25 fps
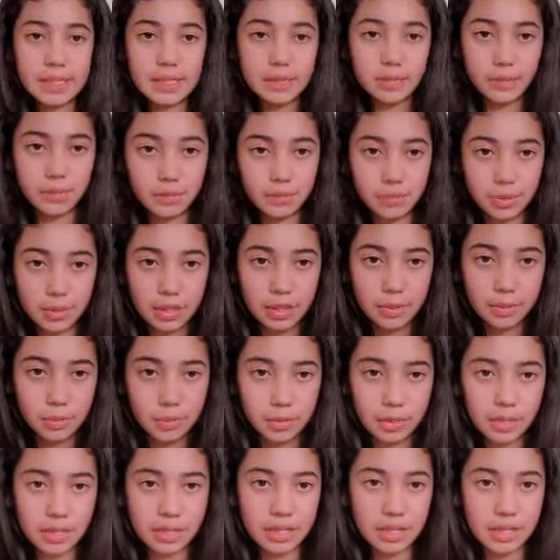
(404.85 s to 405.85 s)
It's really
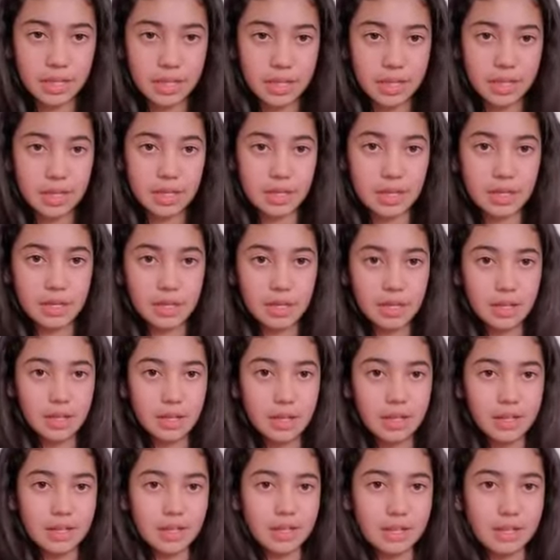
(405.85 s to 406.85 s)
pretty
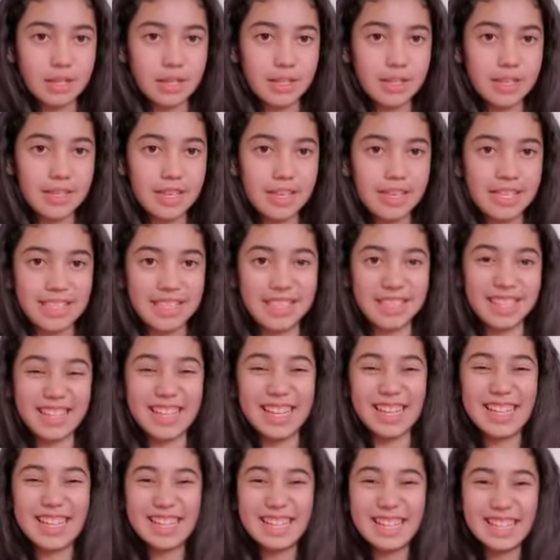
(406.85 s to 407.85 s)
so you guys
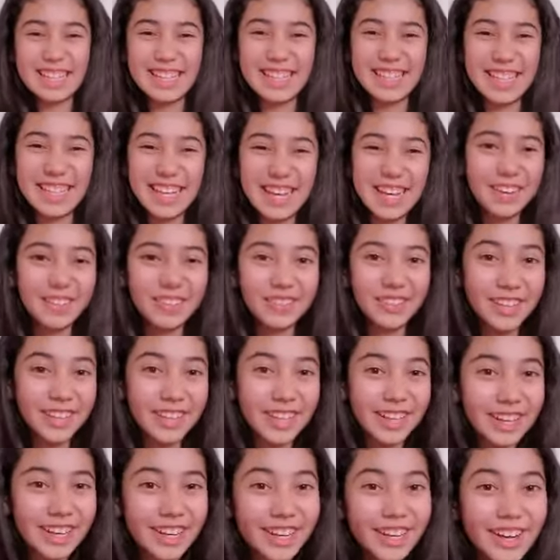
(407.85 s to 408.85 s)
can see the camera
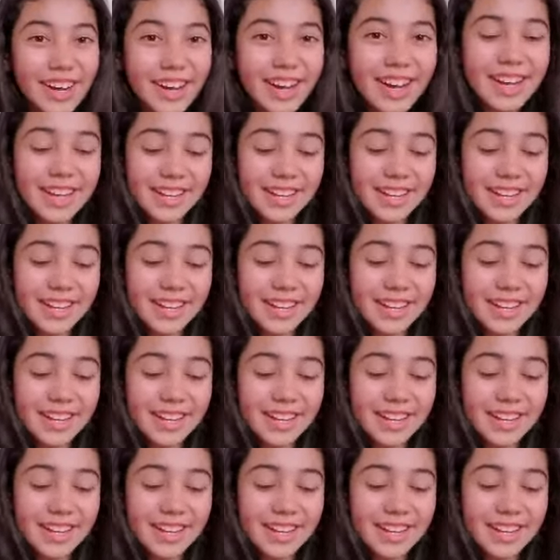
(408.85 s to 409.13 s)
there